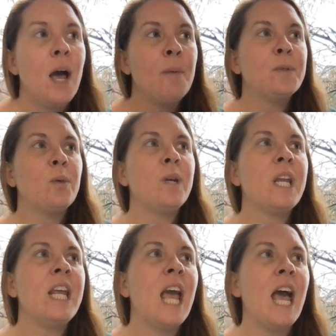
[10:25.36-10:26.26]
So
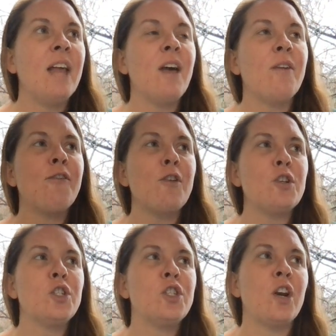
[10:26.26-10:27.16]
when he had that
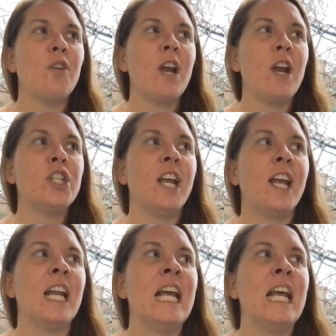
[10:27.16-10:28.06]
first
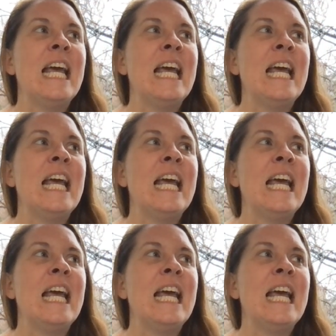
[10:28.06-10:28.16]
generation,